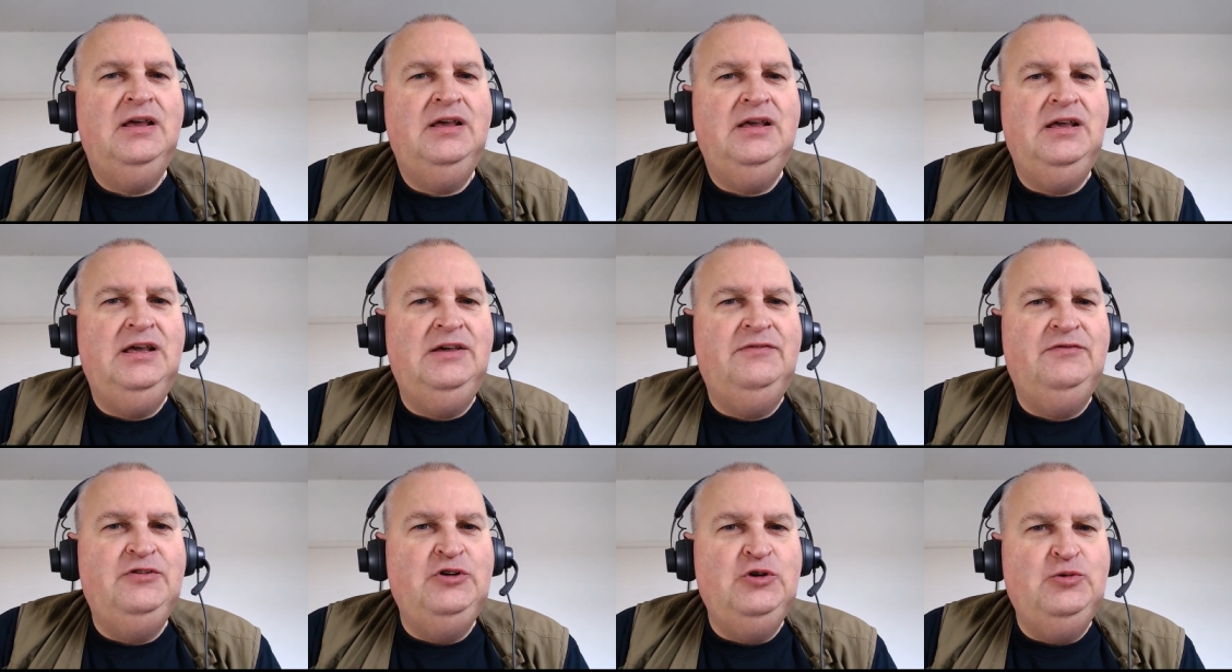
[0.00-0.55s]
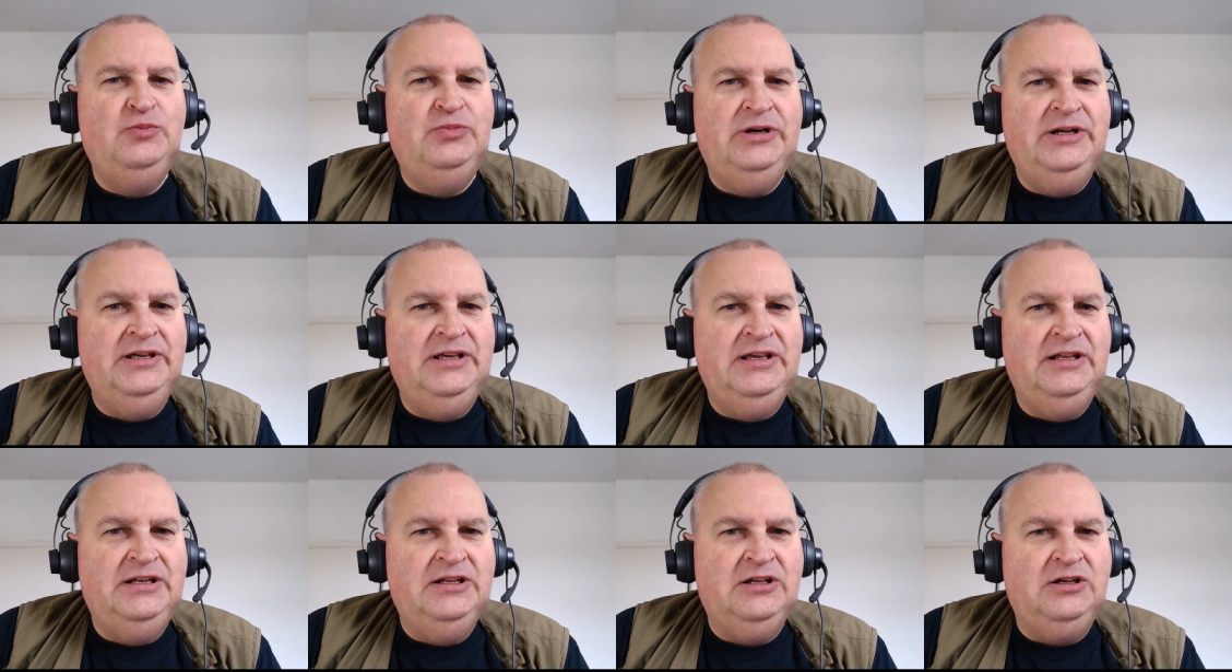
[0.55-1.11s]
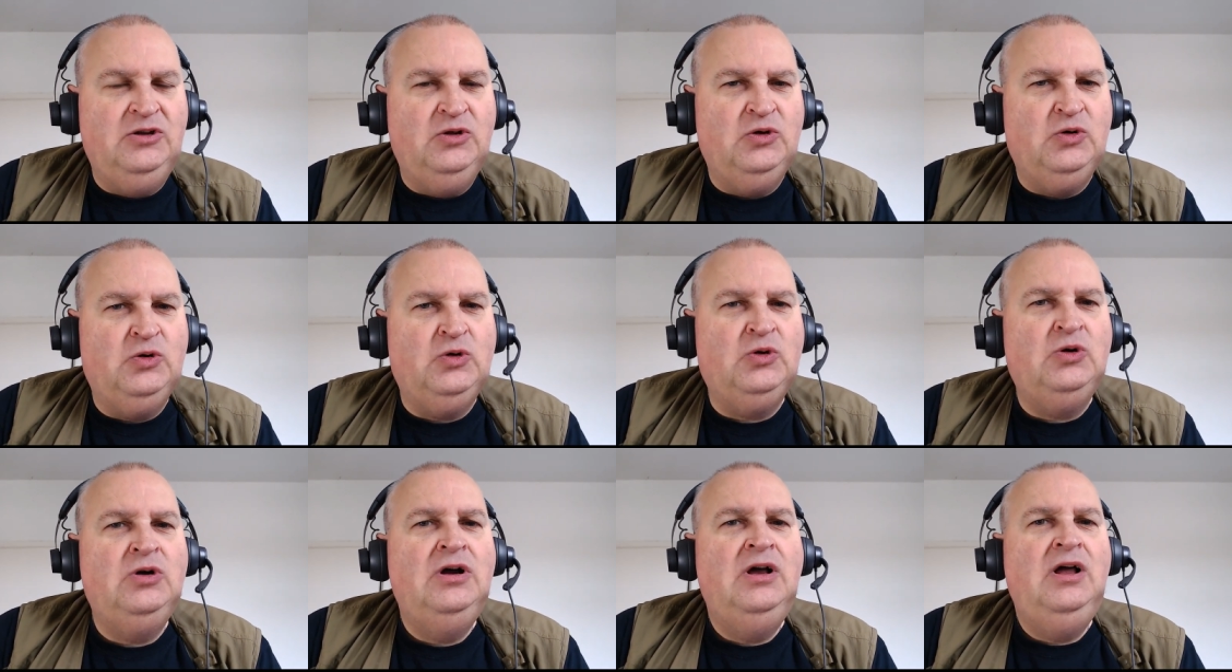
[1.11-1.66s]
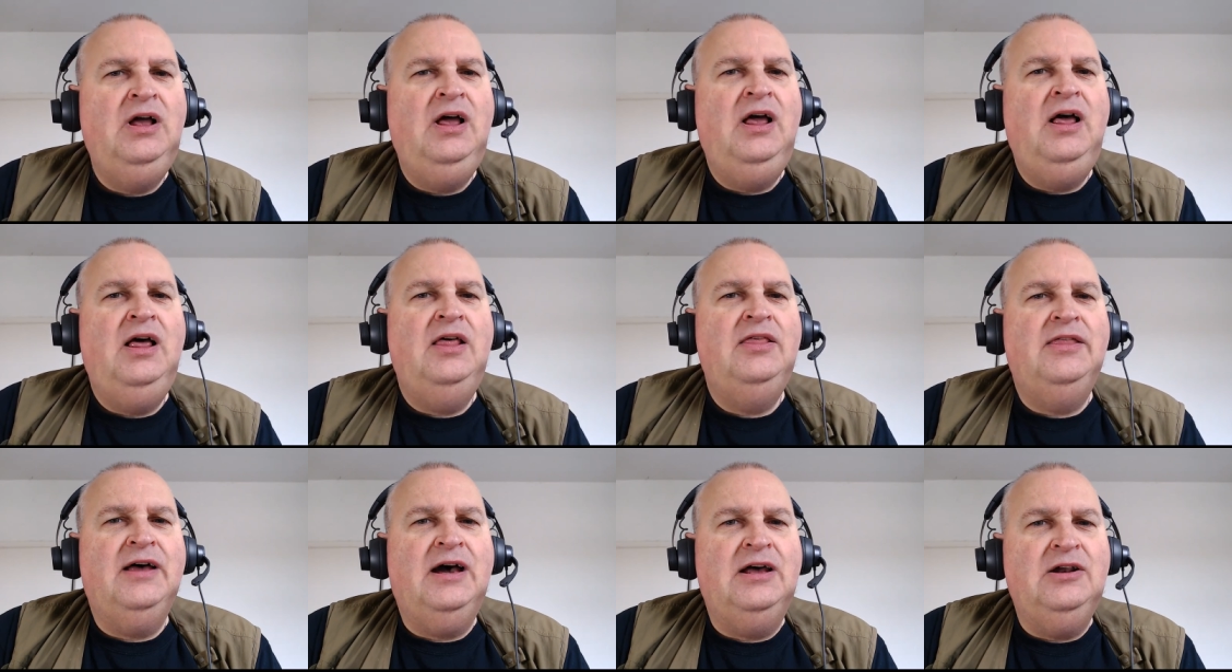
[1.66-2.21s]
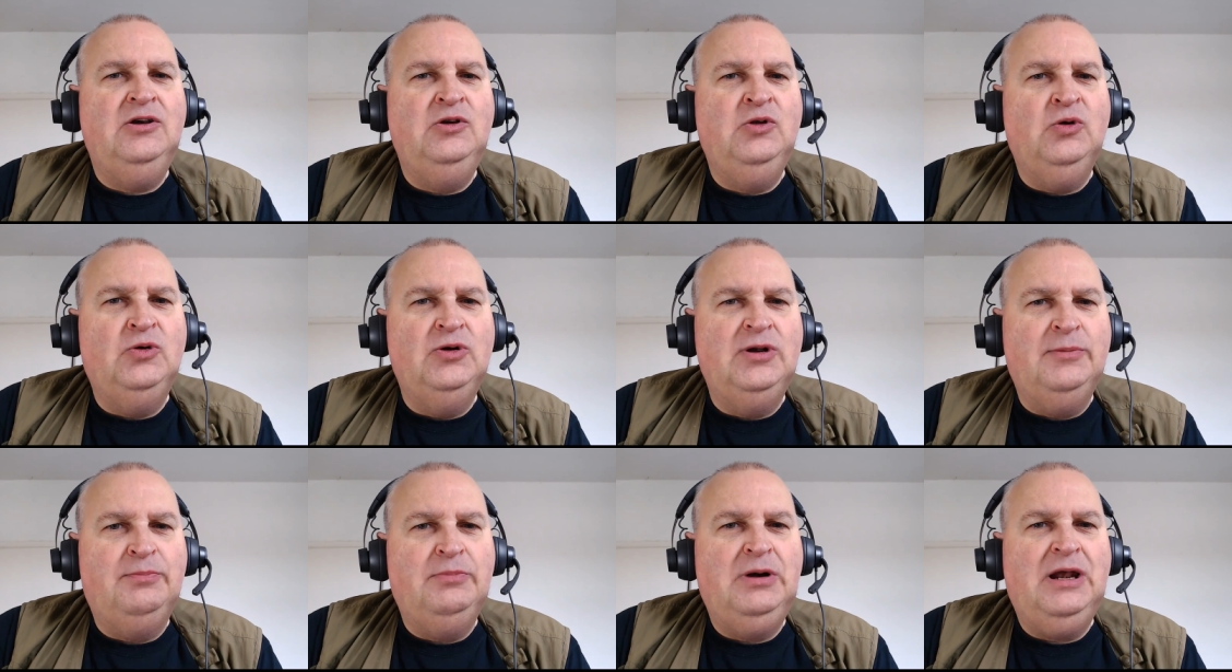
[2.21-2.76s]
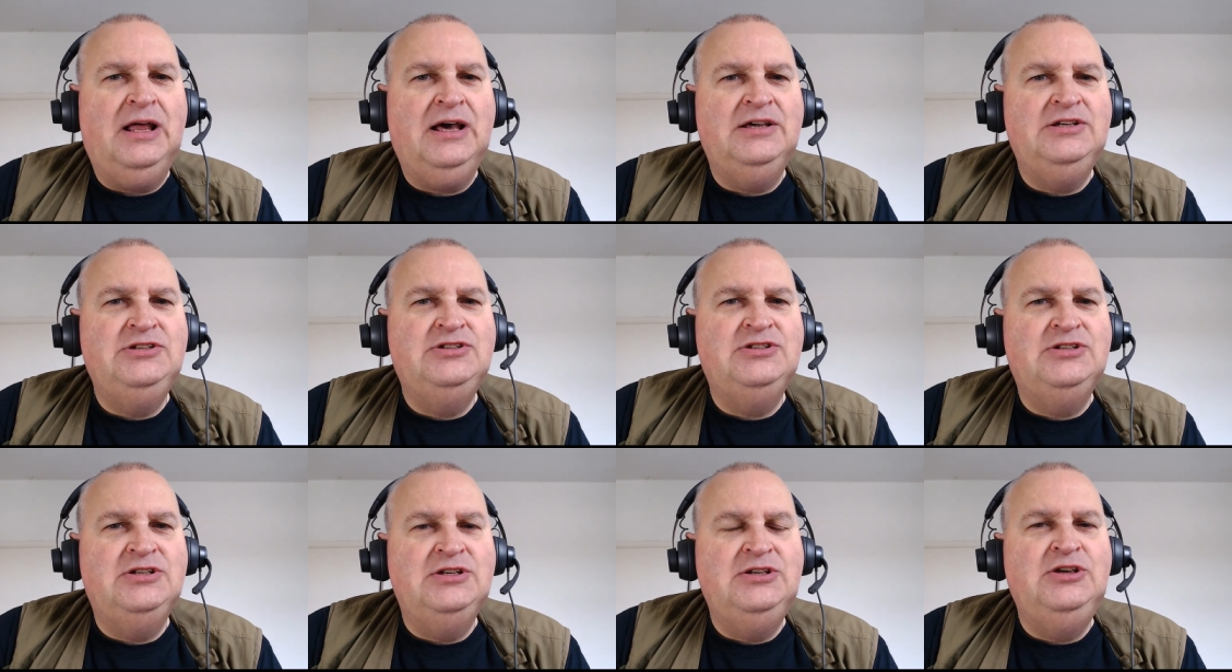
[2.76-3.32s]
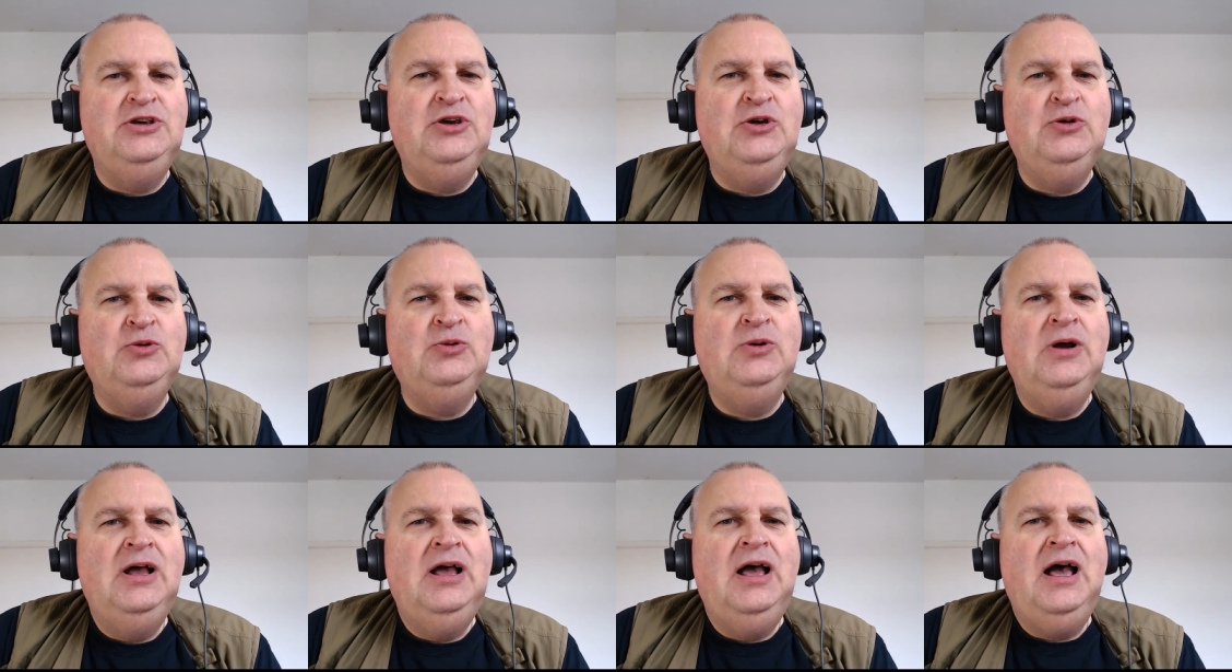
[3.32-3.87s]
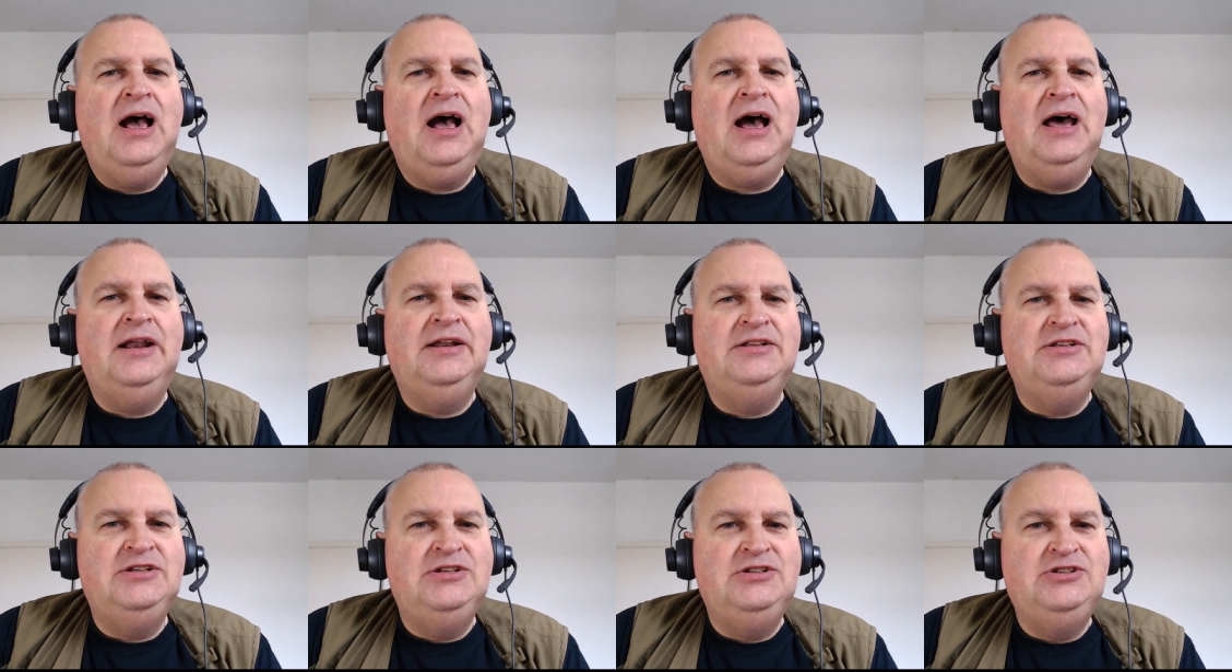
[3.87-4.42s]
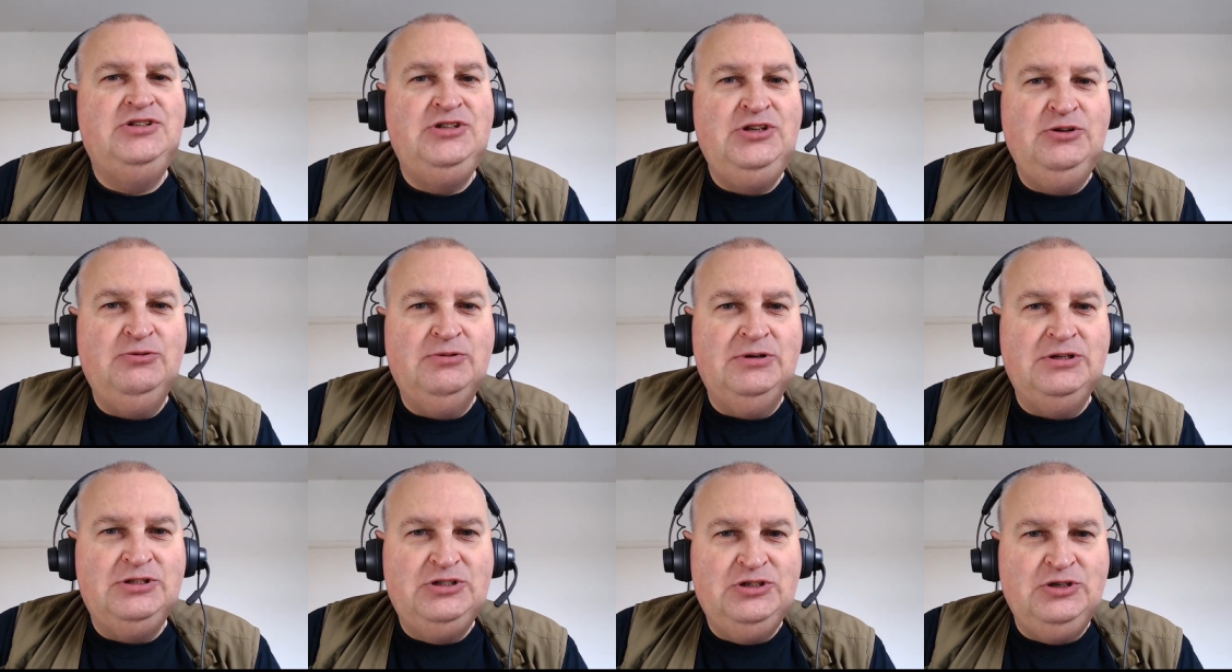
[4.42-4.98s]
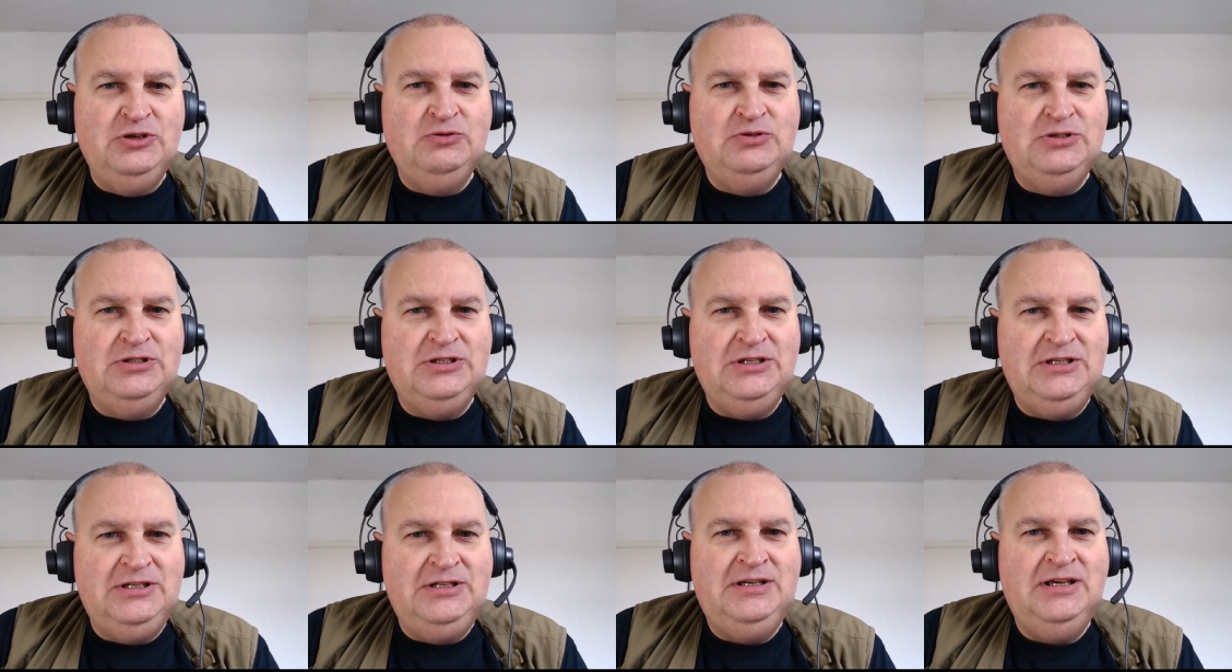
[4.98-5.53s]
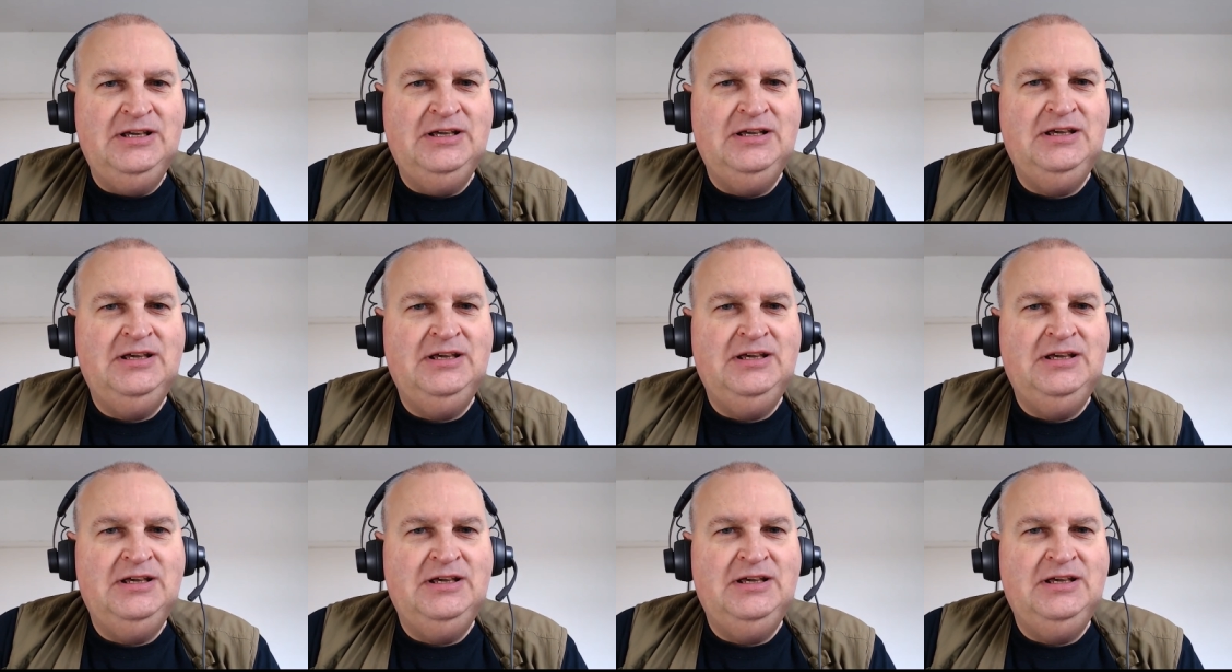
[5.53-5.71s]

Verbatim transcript: If you bring in a law, that law applies to you and it is your duty